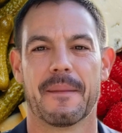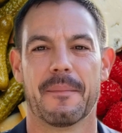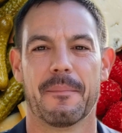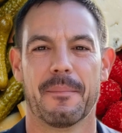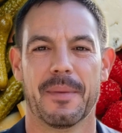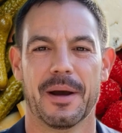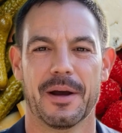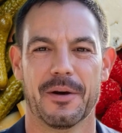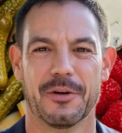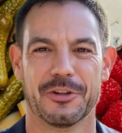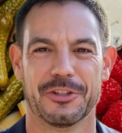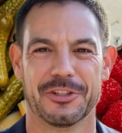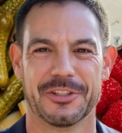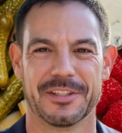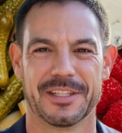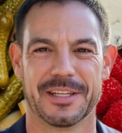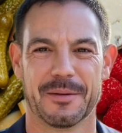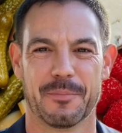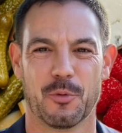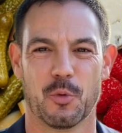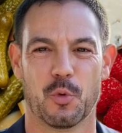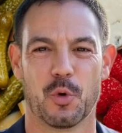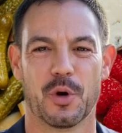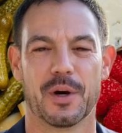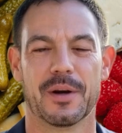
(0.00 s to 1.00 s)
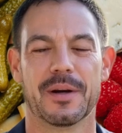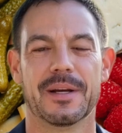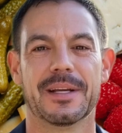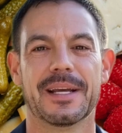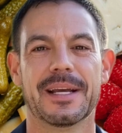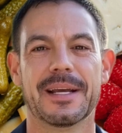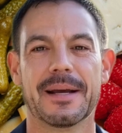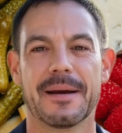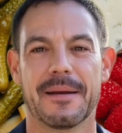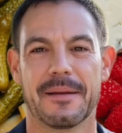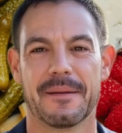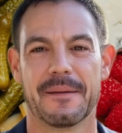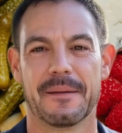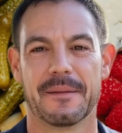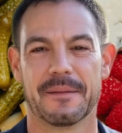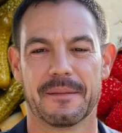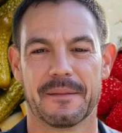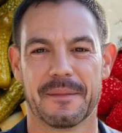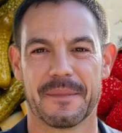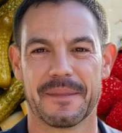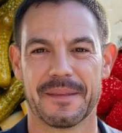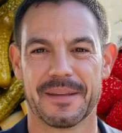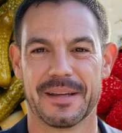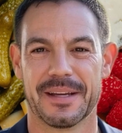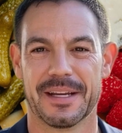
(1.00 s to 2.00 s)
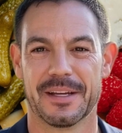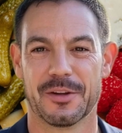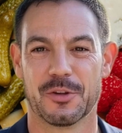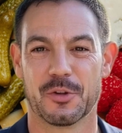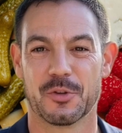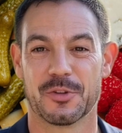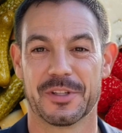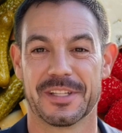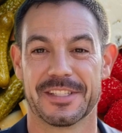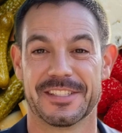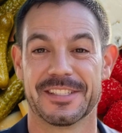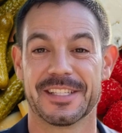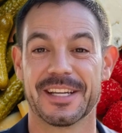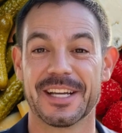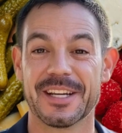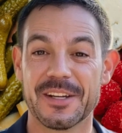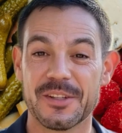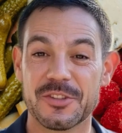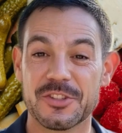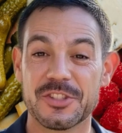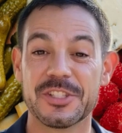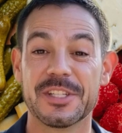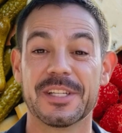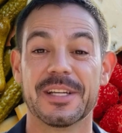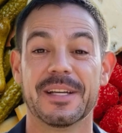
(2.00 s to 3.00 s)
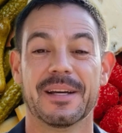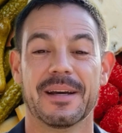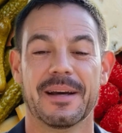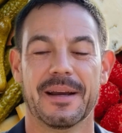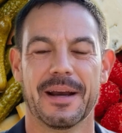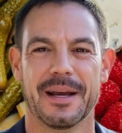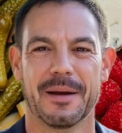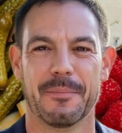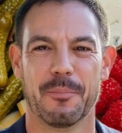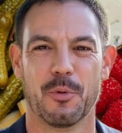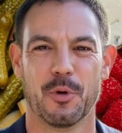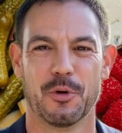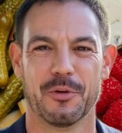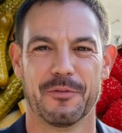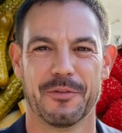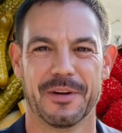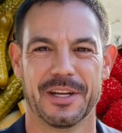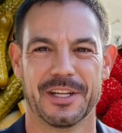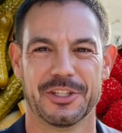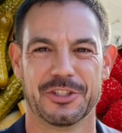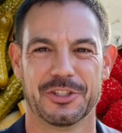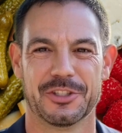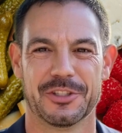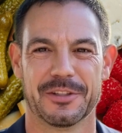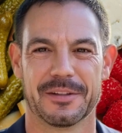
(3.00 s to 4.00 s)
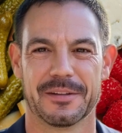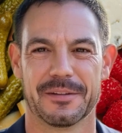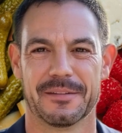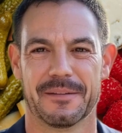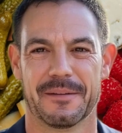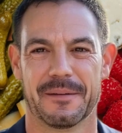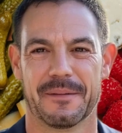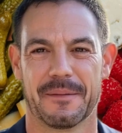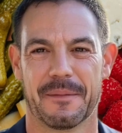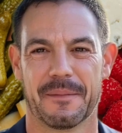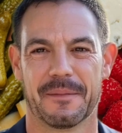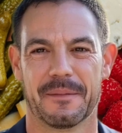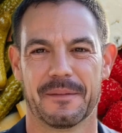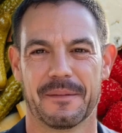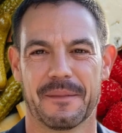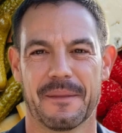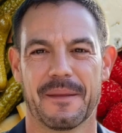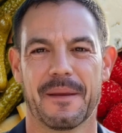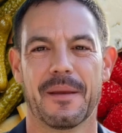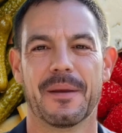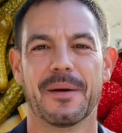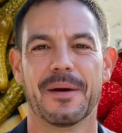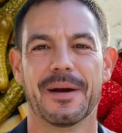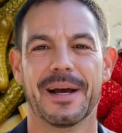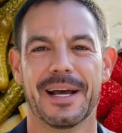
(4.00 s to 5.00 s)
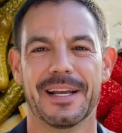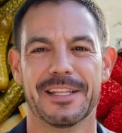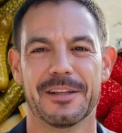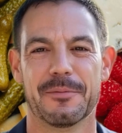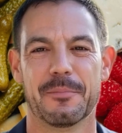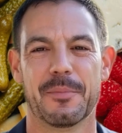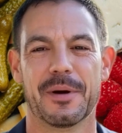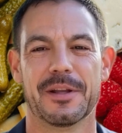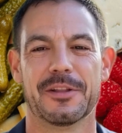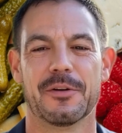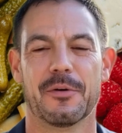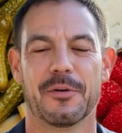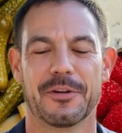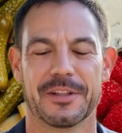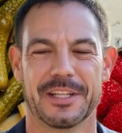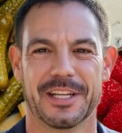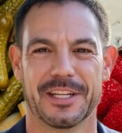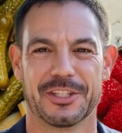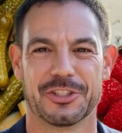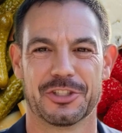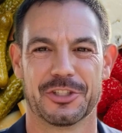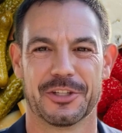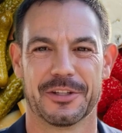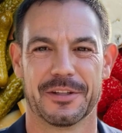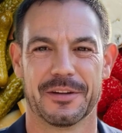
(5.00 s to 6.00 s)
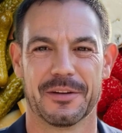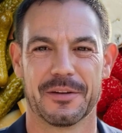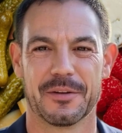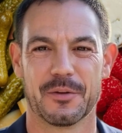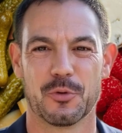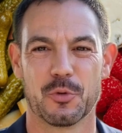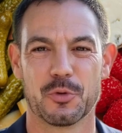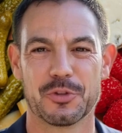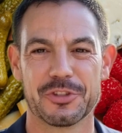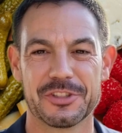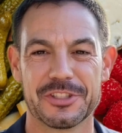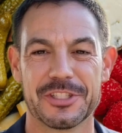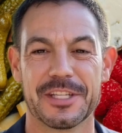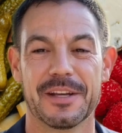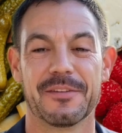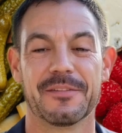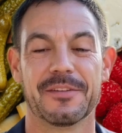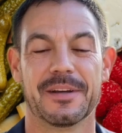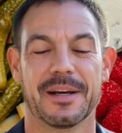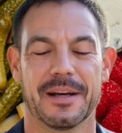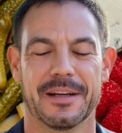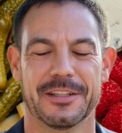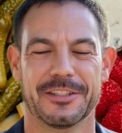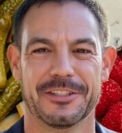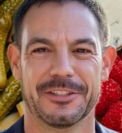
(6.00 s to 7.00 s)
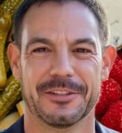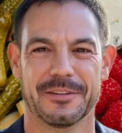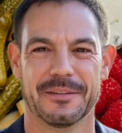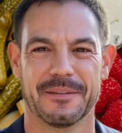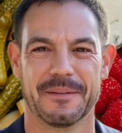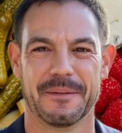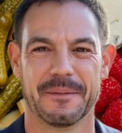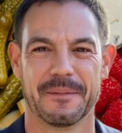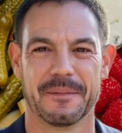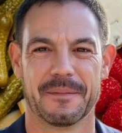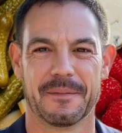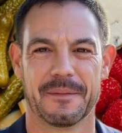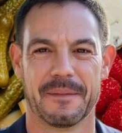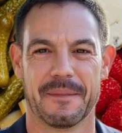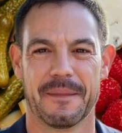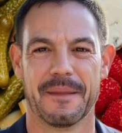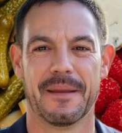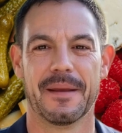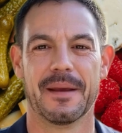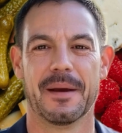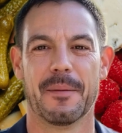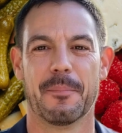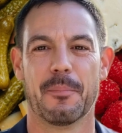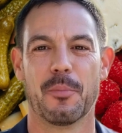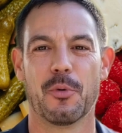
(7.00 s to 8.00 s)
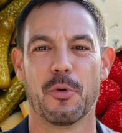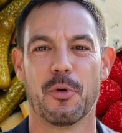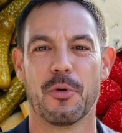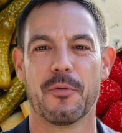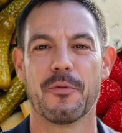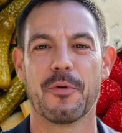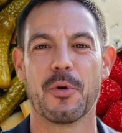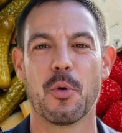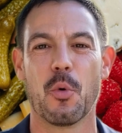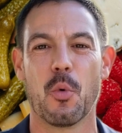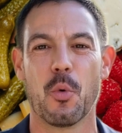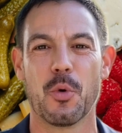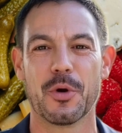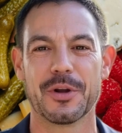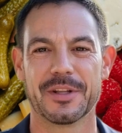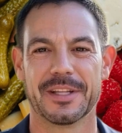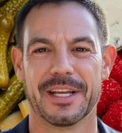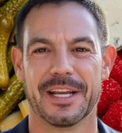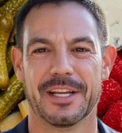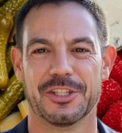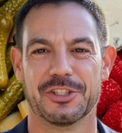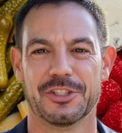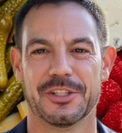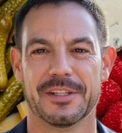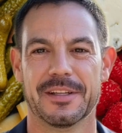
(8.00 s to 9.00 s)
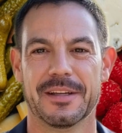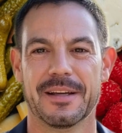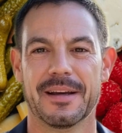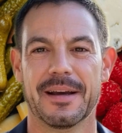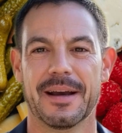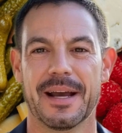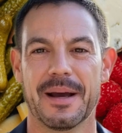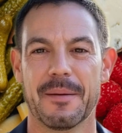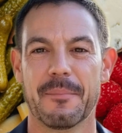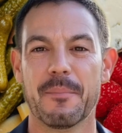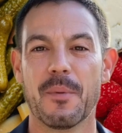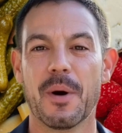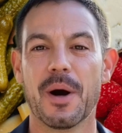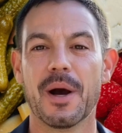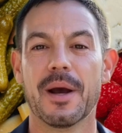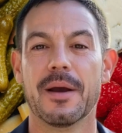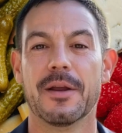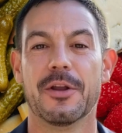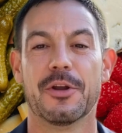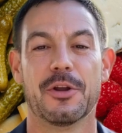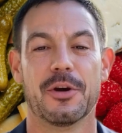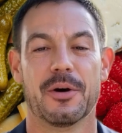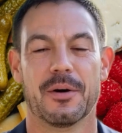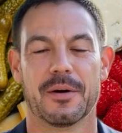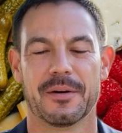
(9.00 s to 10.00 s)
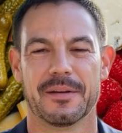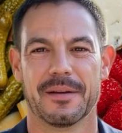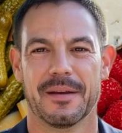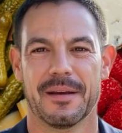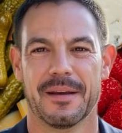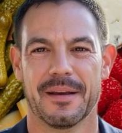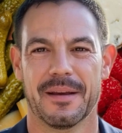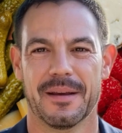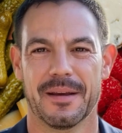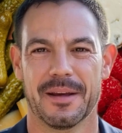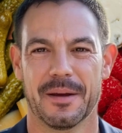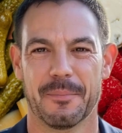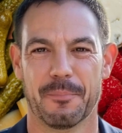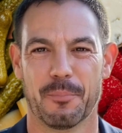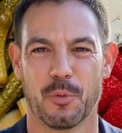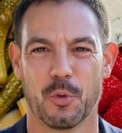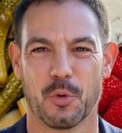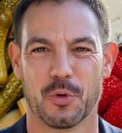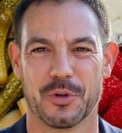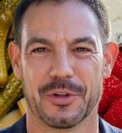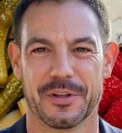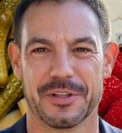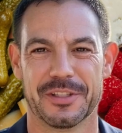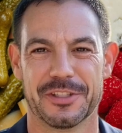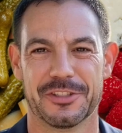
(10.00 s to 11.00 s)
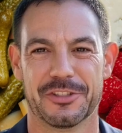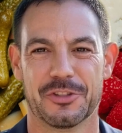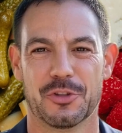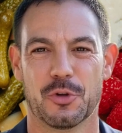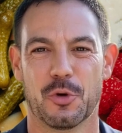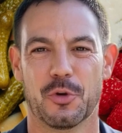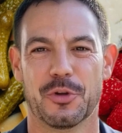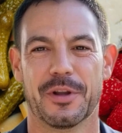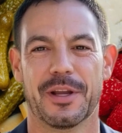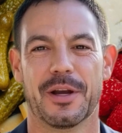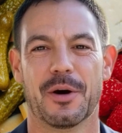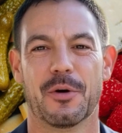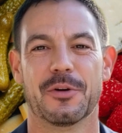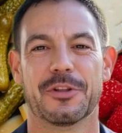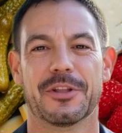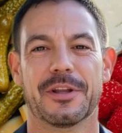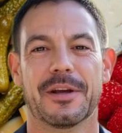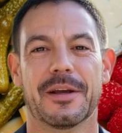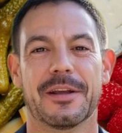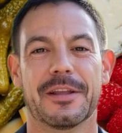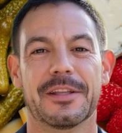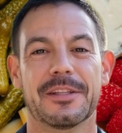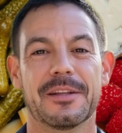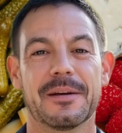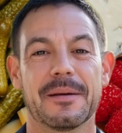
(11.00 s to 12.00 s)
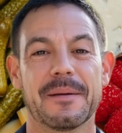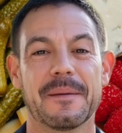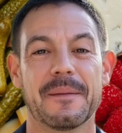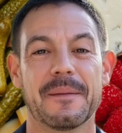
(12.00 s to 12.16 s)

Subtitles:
better sleep quality, increased energy and motivation, less muscle tension or stiffness, improved coordination and posture, important in scoliosis.